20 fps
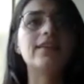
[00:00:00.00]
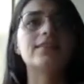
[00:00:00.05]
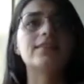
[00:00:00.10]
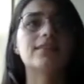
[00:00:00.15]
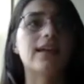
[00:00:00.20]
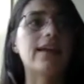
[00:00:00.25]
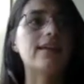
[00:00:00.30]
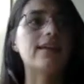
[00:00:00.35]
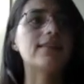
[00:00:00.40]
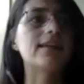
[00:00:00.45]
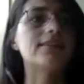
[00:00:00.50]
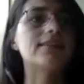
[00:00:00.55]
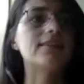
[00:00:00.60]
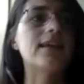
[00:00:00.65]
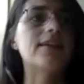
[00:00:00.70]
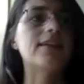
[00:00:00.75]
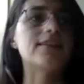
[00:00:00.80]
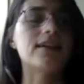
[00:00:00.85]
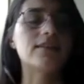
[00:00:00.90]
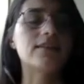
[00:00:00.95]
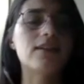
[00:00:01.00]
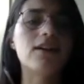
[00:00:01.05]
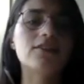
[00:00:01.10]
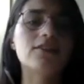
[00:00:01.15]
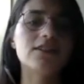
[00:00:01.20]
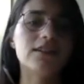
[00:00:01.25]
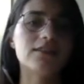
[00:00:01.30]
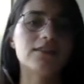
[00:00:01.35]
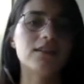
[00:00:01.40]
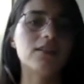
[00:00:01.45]
things like, let's say,
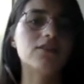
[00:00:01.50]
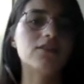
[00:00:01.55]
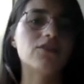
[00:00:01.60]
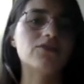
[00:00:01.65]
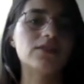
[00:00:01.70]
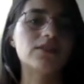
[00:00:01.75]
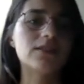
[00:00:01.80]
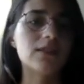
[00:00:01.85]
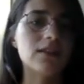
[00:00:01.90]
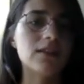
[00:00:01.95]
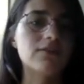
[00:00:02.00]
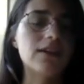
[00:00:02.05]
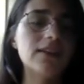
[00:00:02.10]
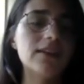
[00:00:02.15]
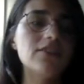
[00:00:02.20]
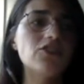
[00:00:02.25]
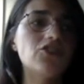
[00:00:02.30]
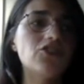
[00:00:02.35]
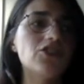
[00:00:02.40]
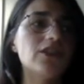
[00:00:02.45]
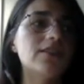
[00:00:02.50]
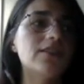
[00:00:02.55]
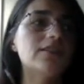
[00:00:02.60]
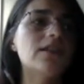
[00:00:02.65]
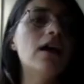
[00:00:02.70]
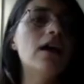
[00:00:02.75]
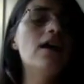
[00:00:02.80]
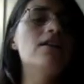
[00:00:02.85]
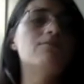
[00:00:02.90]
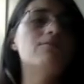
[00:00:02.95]
technology has a lot of
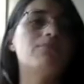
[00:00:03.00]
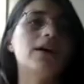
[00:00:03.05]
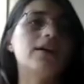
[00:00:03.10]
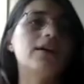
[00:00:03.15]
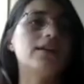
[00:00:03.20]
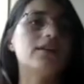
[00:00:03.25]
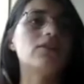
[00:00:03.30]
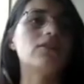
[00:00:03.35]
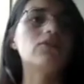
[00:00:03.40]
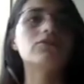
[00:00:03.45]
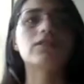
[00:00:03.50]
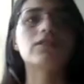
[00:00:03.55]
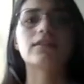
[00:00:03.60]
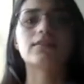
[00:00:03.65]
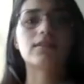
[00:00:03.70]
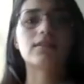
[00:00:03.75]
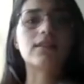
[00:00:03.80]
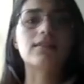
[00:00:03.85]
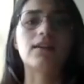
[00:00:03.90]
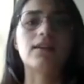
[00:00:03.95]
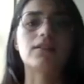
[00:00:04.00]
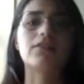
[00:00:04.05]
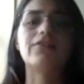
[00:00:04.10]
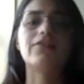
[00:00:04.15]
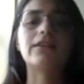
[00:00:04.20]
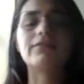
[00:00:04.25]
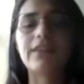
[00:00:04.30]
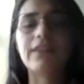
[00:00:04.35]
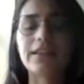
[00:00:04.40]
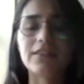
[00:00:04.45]
disadvantages, but it also has a lot
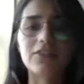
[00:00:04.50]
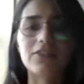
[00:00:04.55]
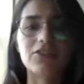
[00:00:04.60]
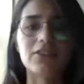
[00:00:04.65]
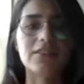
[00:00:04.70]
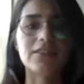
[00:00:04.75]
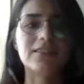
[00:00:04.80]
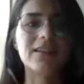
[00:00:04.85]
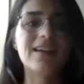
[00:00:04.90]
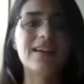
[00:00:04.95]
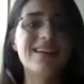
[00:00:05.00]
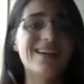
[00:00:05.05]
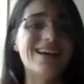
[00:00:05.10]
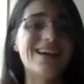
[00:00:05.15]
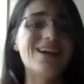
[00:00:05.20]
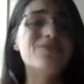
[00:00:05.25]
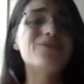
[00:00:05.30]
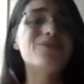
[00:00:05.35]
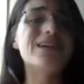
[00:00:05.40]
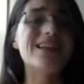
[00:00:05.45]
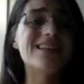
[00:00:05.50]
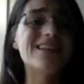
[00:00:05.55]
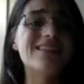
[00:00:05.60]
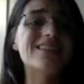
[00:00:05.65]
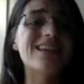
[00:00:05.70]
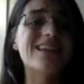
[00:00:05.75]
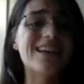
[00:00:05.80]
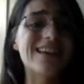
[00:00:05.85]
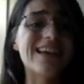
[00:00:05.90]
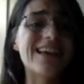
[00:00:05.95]
of advantages. And we
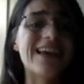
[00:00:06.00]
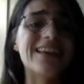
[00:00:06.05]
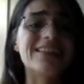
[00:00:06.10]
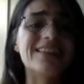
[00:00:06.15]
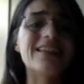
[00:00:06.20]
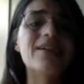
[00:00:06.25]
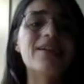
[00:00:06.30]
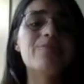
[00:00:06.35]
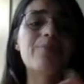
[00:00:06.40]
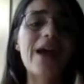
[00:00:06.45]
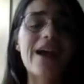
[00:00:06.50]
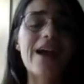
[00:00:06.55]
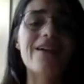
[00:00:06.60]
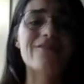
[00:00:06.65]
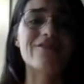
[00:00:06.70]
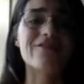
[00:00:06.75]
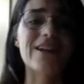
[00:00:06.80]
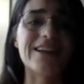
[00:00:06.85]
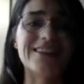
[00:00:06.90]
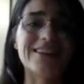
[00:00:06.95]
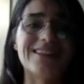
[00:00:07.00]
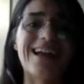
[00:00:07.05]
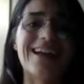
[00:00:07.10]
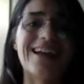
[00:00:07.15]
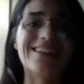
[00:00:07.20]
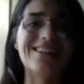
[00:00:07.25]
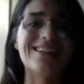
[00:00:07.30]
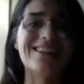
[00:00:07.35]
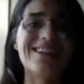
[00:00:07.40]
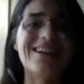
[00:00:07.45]
need to, again, paraphrase
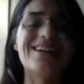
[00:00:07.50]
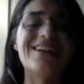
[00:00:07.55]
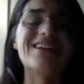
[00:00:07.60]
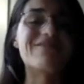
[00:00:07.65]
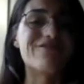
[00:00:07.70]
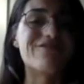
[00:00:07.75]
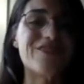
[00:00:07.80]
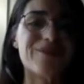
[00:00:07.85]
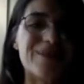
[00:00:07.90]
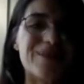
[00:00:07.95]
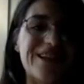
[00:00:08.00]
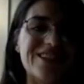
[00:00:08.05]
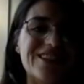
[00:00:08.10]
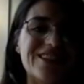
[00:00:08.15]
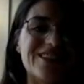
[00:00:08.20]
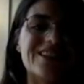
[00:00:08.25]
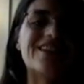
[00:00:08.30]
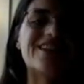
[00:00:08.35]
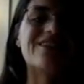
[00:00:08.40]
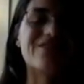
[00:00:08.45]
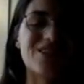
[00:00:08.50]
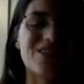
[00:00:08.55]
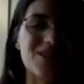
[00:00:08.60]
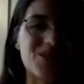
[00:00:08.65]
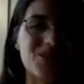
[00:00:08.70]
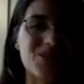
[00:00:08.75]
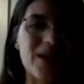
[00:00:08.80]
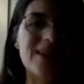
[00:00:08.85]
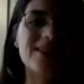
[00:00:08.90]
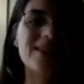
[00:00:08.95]
that information
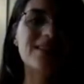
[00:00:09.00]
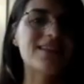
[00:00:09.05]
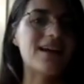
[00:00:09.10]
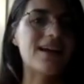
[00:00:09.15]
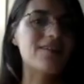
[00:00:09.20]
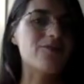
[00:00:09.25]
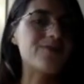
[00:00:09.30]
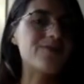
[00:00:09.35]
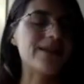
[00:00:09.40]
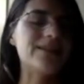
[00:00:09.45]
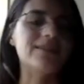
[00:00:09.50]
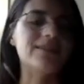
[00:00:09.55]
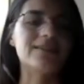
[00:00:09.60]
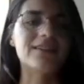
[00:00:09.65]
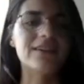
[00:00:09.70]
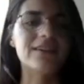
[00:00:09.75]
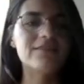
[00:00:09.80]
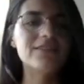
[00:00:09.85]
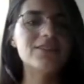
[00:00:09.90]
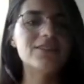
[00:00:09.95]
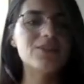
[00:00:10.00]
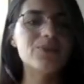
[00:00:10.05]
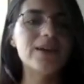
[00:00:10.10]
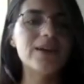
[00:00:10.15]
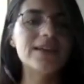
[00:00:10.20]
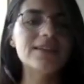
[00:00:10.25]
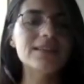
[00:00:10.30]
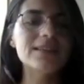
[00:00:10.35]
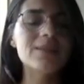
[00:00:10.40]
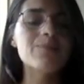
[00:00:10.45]
given to us, that opinion given
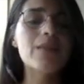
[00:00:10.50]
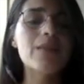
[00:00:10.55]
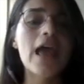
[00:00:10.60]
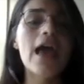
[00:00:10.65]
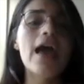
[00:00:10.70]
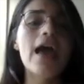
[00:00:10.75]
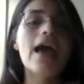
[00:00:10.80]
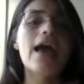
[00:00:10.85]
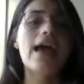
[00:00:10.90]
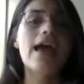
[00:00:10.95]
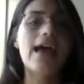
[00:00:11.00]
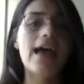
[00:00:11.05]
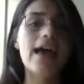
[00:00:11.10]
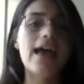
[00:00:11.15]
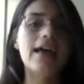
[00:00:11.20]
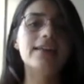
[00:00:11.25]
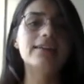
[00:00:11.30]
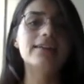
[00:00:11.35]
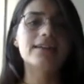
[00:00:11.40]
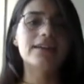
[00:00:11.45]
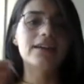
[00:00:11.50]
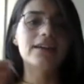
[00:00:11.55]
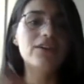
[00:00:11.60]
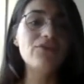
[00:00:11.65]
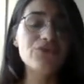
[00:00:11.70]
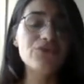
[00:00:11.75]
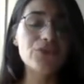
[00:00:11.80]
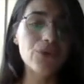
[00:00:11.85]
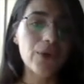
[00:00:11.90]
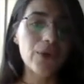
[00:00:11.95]
to us. And
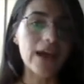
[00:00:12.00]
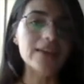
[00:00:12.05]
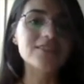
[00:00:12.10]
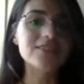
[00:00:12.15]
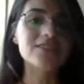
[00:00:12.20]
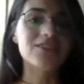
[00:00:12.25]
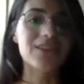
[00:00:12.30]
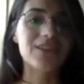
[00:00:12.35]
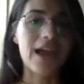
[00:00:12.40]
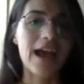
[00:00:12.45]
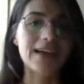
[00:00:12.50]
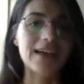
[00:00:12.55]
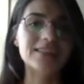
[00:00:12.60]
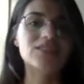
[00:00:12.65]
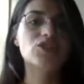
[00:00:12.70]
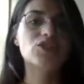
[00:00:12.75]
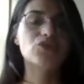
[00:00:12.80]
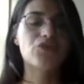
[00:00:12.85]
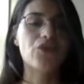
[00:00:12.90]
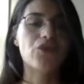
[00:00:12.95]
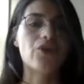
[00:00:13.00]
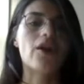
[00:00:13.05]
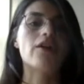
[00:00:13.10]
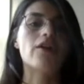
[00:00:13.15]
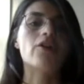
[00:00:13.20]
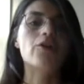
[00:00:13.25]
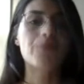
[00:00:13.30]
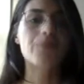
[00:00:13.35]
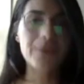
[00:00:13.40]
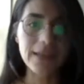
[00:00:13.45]
if the question asks for
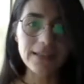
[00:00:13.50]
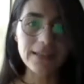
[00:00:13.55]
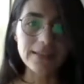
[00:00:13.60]
our